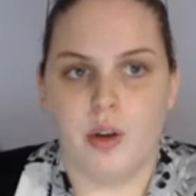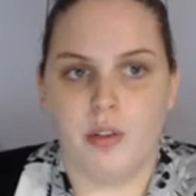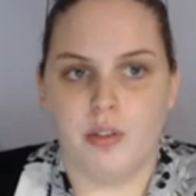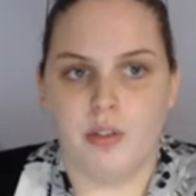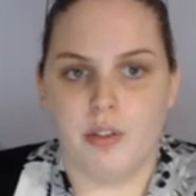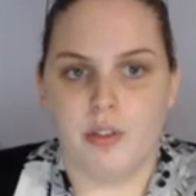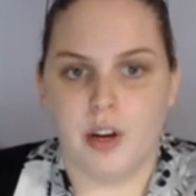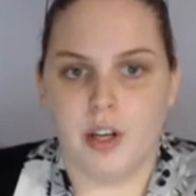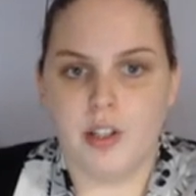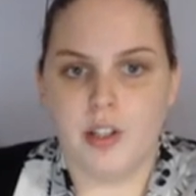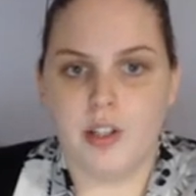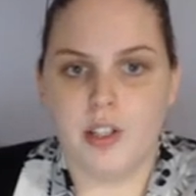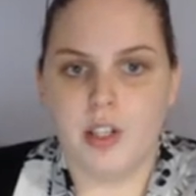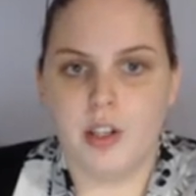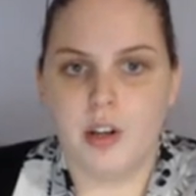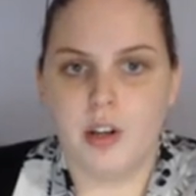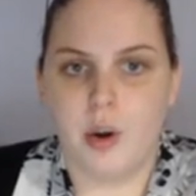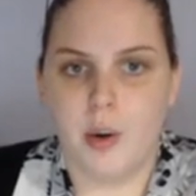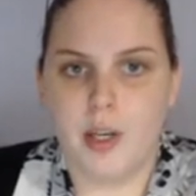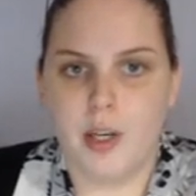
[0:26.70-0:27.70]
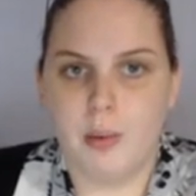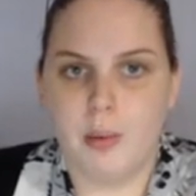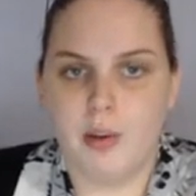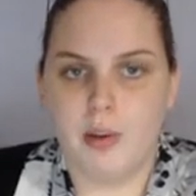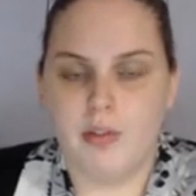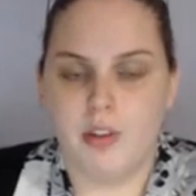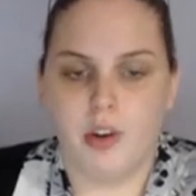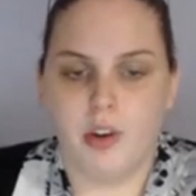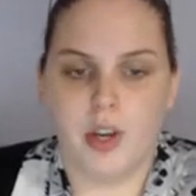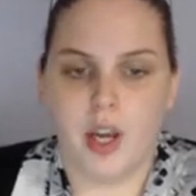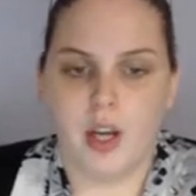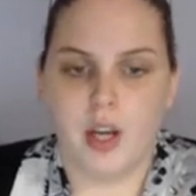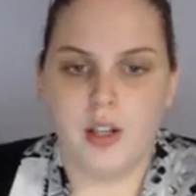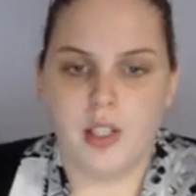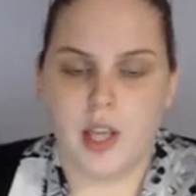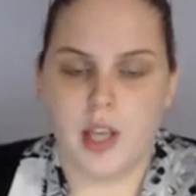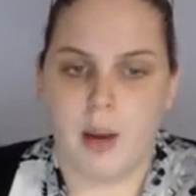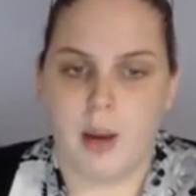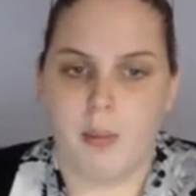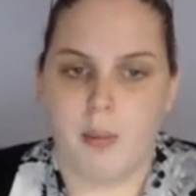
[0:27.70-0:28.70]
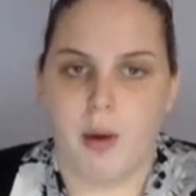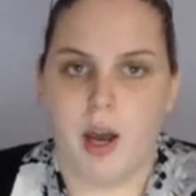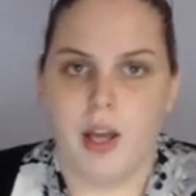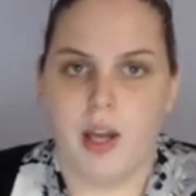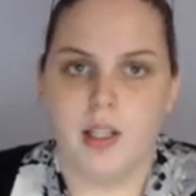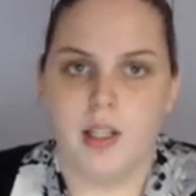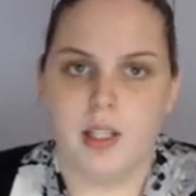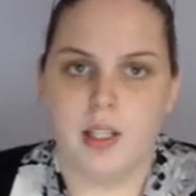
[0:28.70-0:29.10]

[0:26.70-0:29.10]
first, you're going to be filling out a timeline